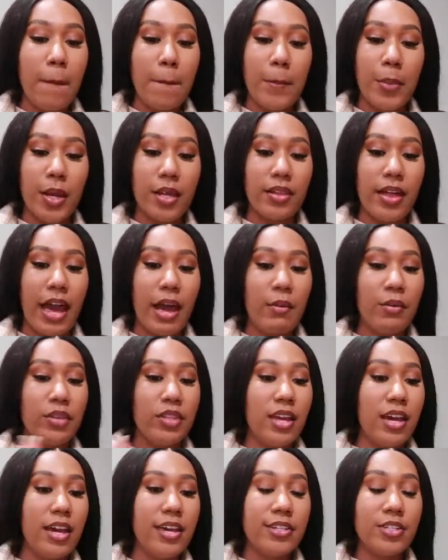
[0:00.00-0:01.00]
But like with
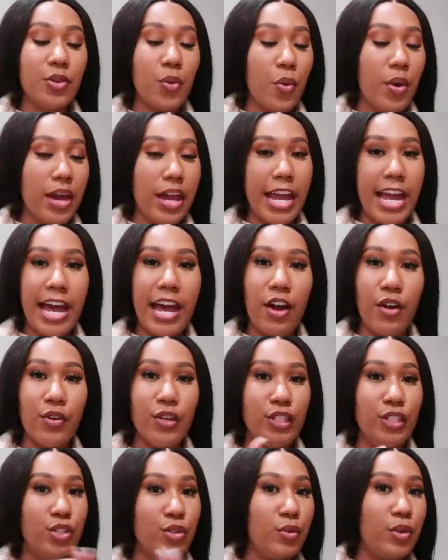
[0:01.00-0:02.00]
us going out
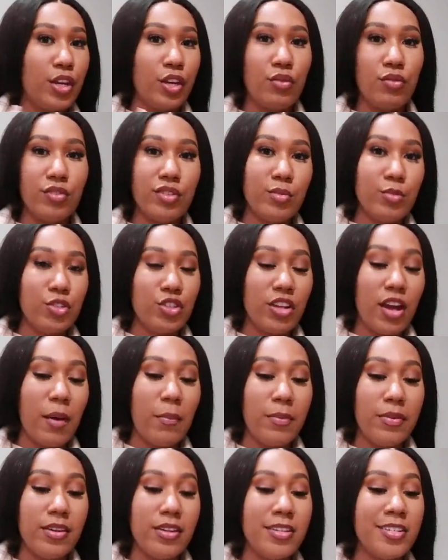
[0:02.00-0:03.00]
and doing Christmas
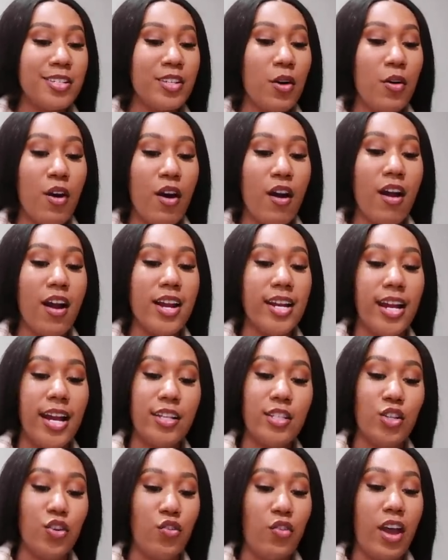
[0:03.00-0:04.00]
shopping, it's so hard
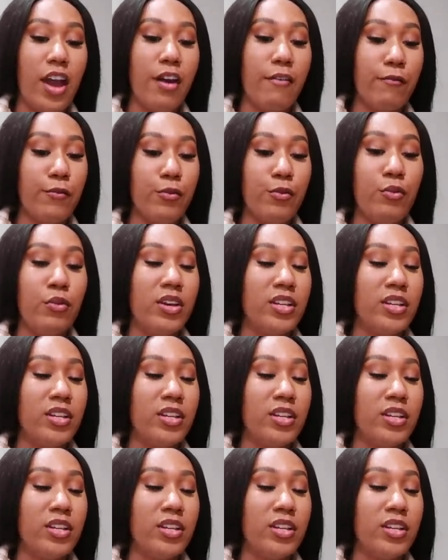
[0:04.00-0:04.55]
not to grab food,